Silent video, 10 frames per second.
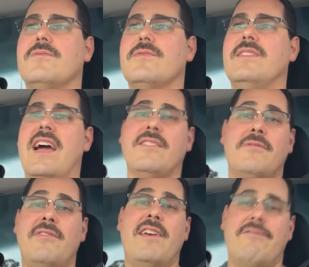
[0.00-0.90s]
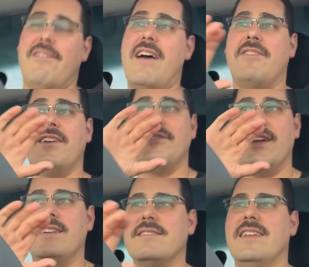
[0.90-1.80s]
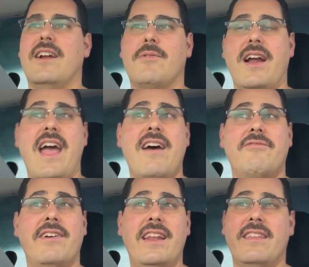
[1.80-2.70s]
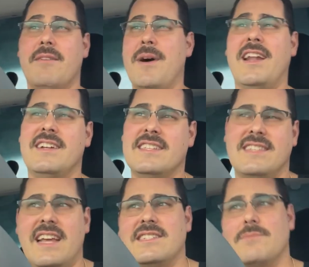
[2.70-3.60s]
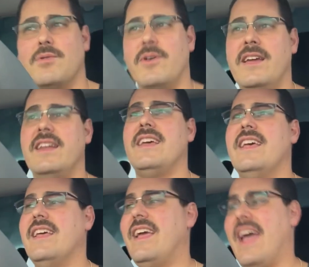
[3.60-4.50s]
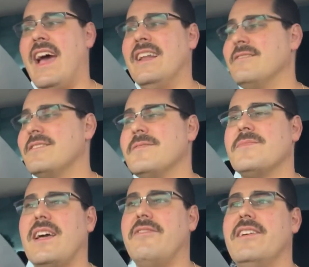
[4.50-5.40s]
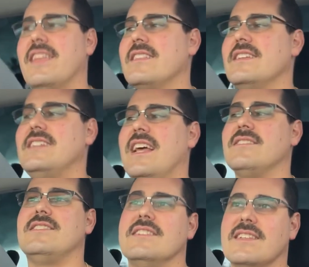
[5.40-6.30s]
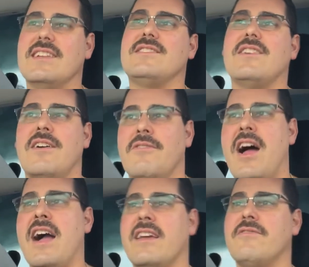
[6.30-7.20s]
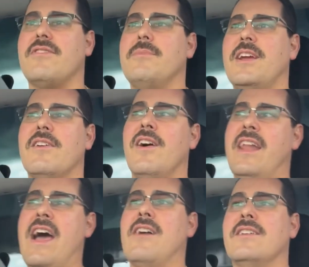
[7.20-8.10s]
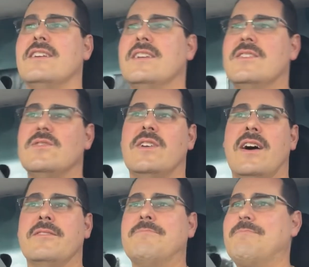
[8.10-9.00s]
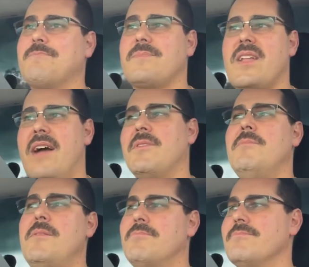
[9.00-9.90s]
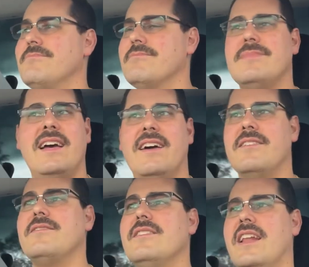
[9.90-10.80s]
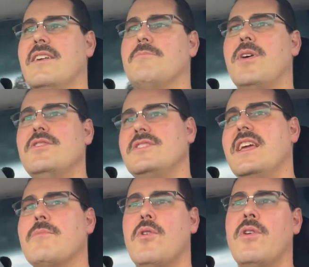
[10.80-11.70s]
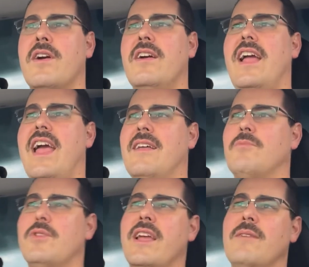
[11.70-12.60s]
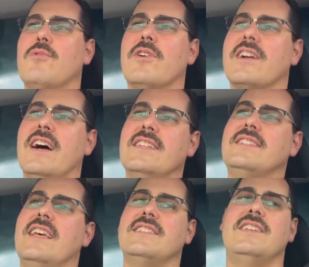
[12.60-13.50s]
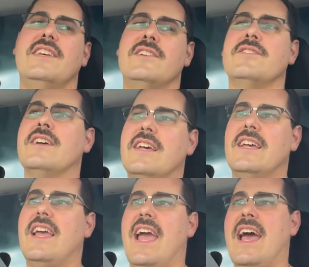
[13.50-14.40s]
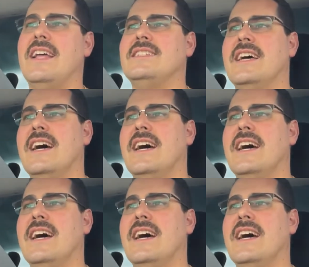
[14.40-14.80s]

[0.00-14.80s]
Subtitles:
now that we've hit 500, we're halfway to the monetization point, and I feel like the channel's just going to start rocking from here on out. So I'm going to be, posting more and bringing more content to you, and,